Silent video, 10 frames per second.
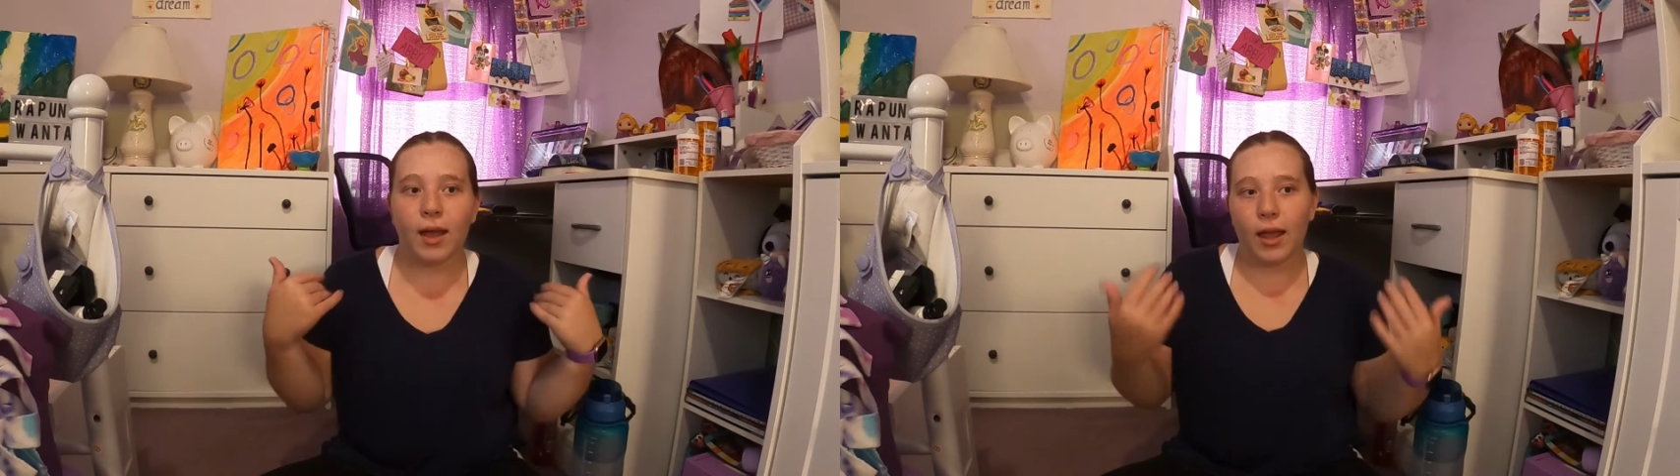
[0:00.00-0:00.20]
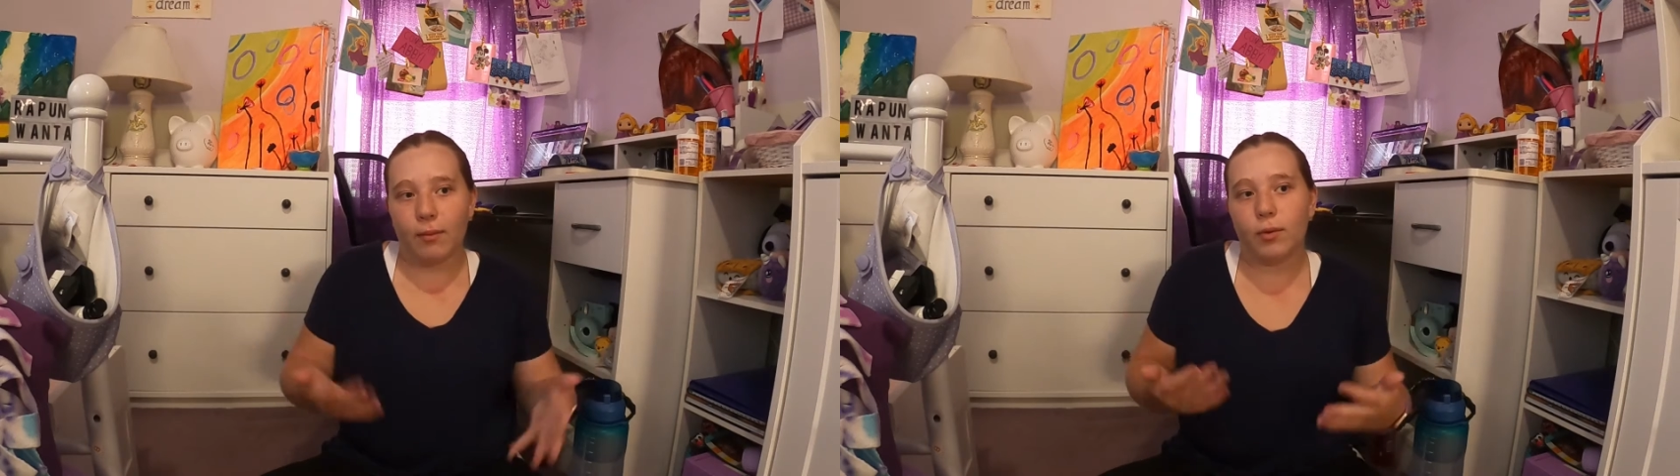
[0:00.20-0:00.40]

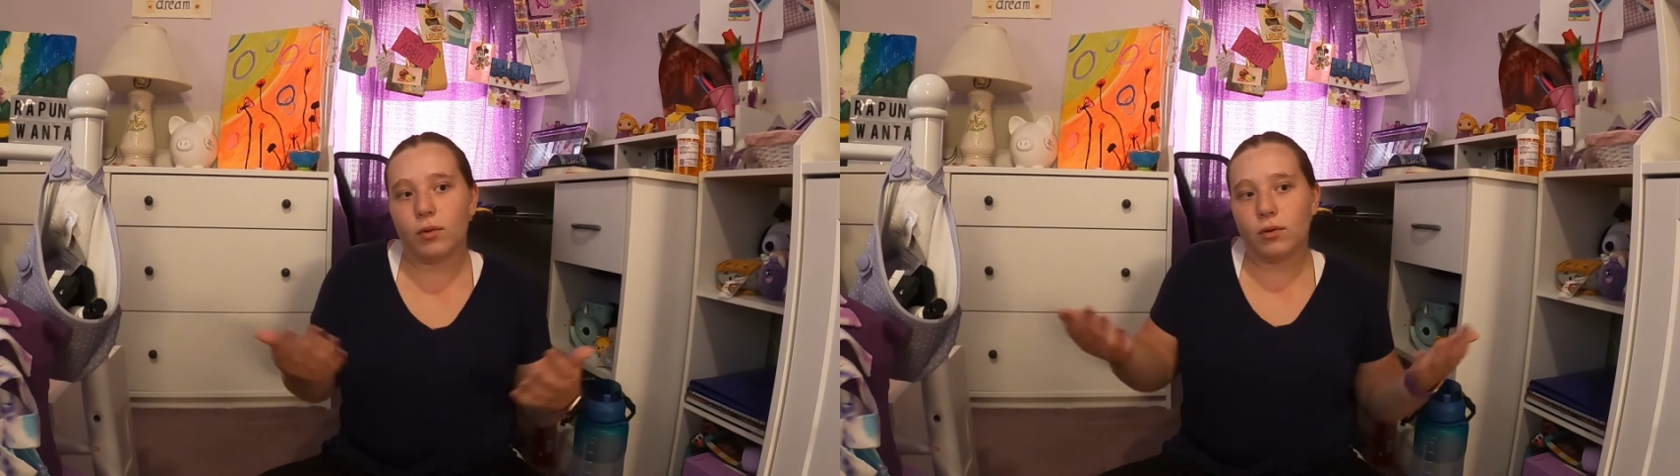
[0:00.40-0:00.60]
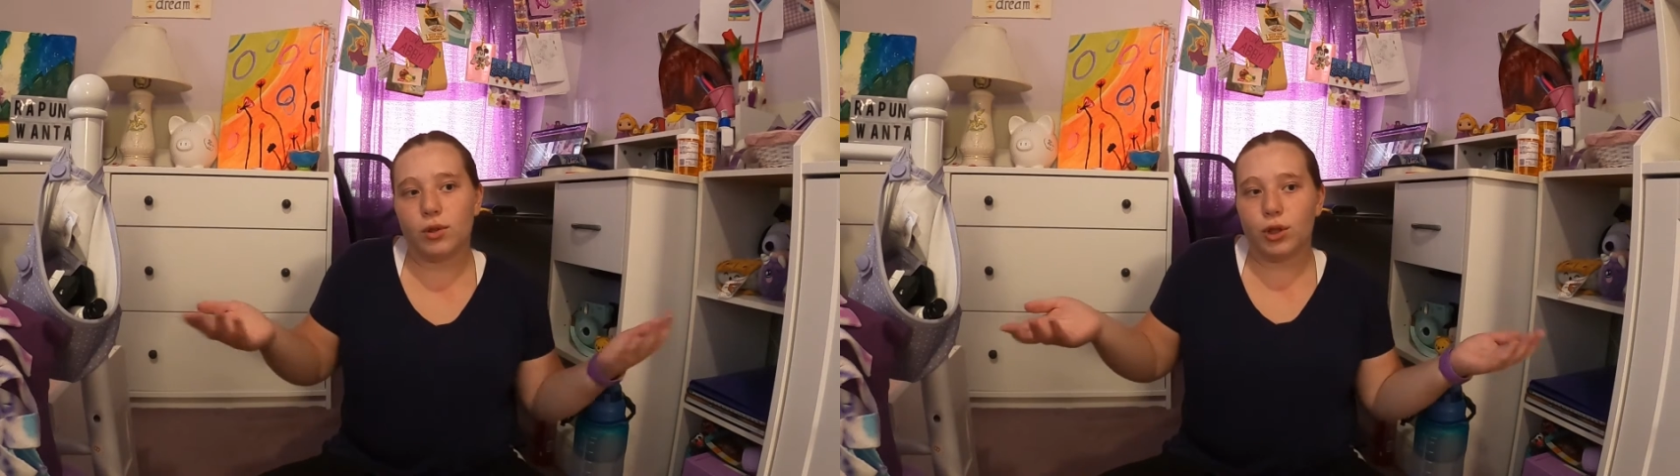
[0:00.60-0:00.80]

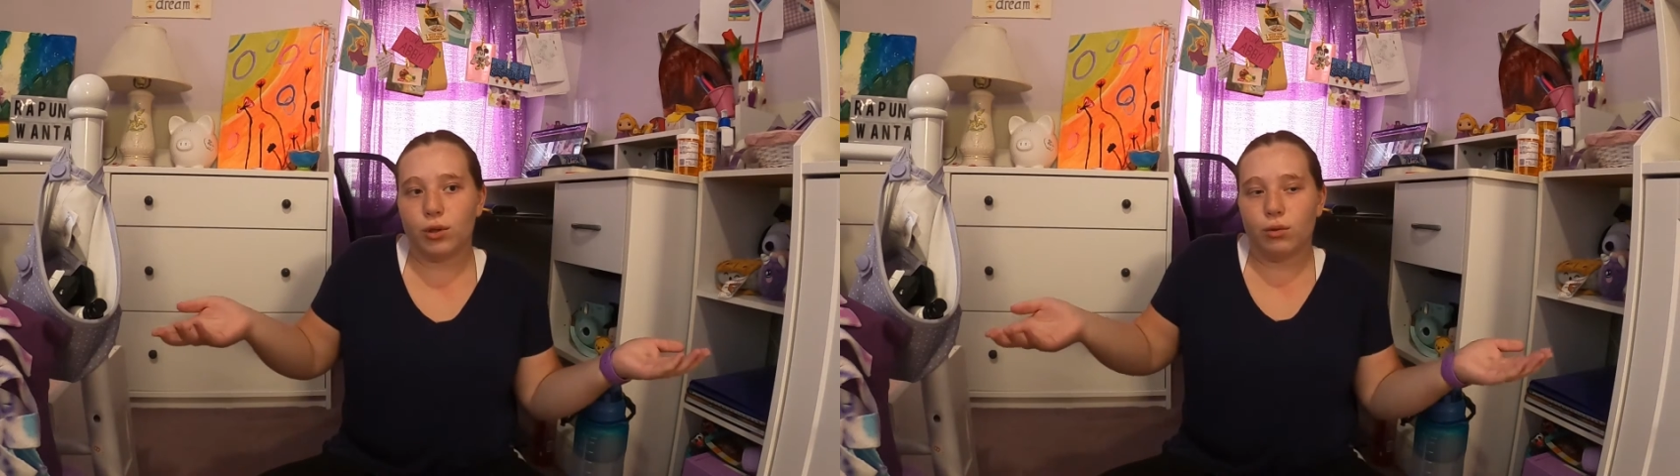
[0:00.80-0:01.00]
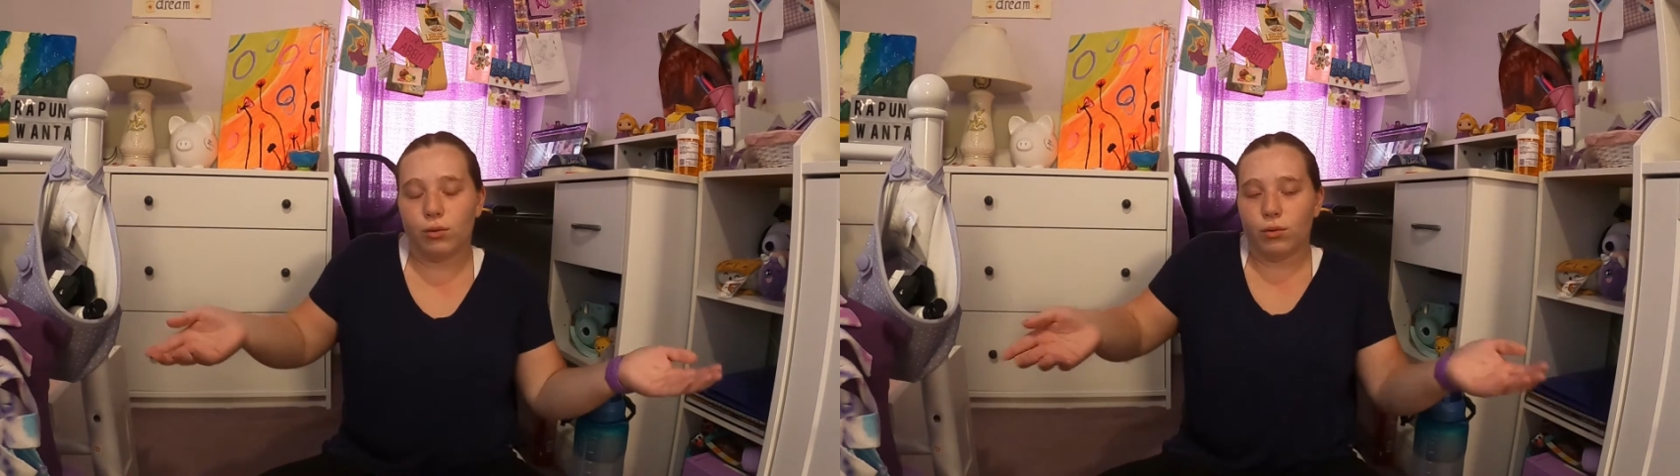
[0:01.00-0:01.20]
able
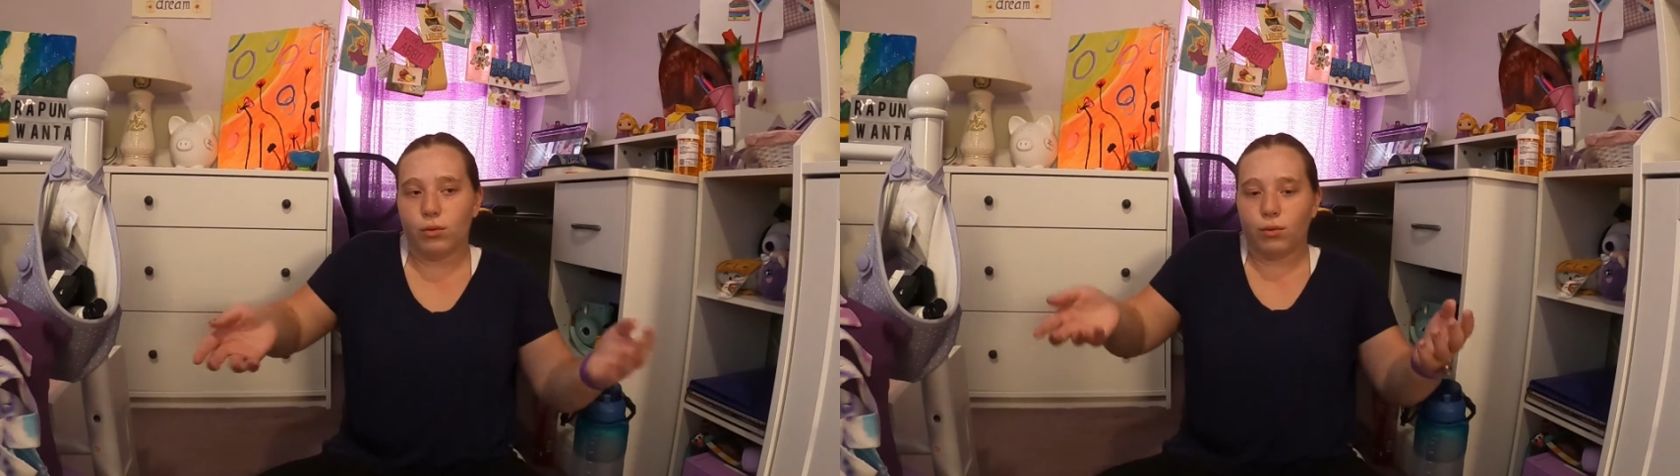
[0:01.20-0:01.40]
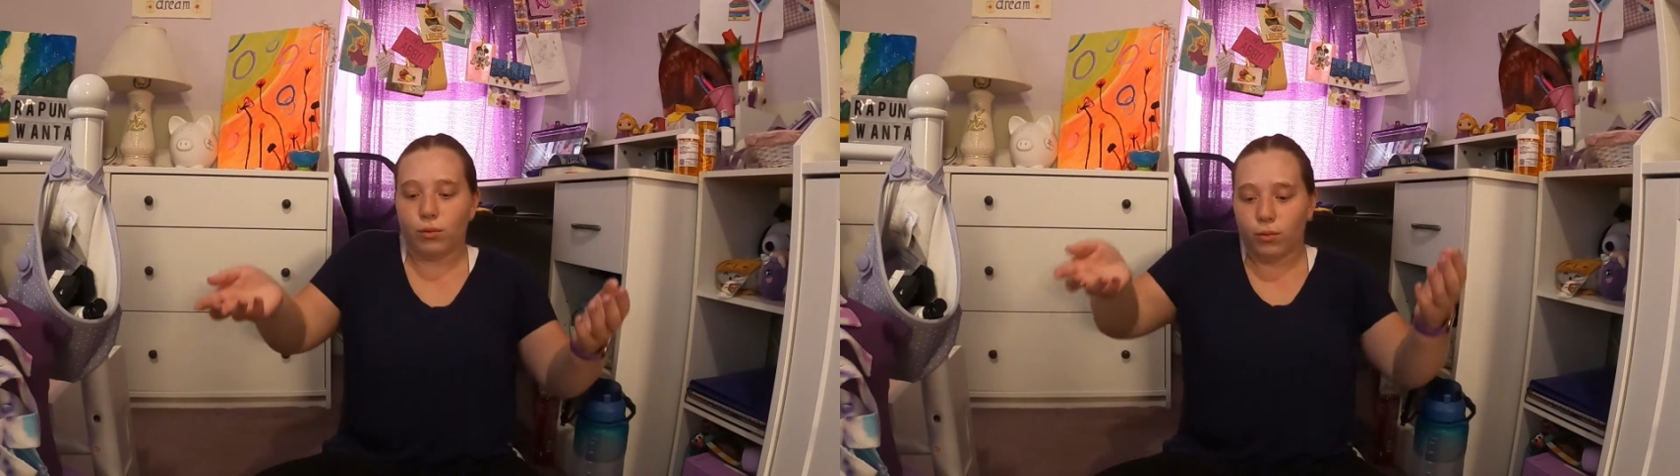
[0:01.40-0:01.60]

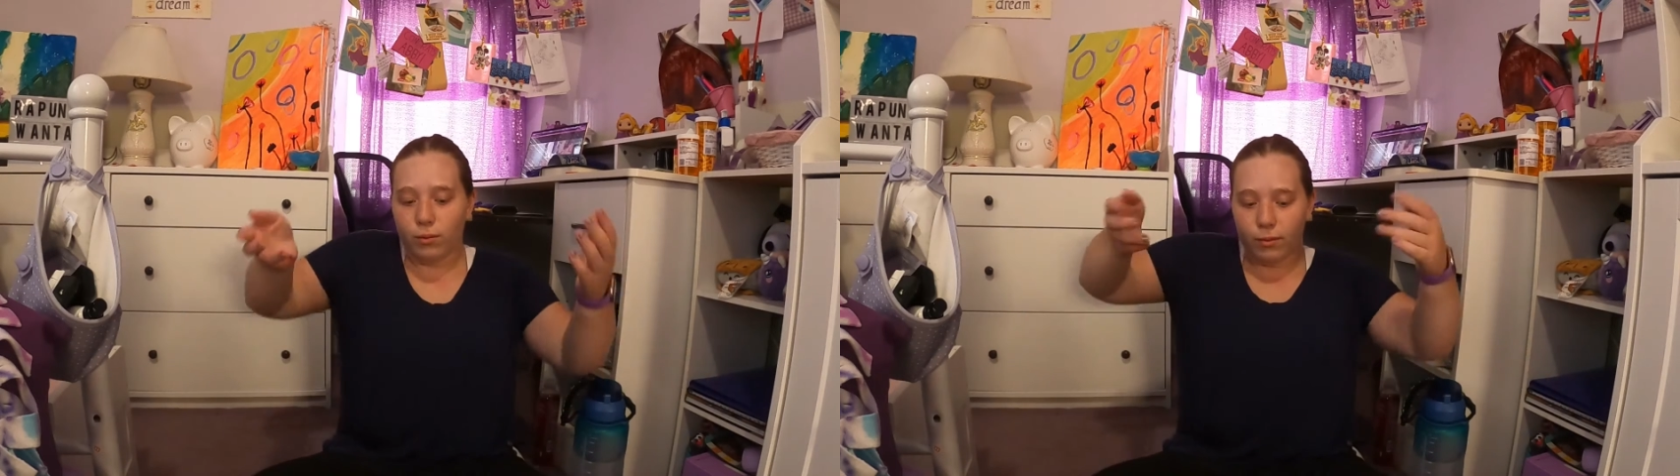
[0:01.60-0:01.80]
to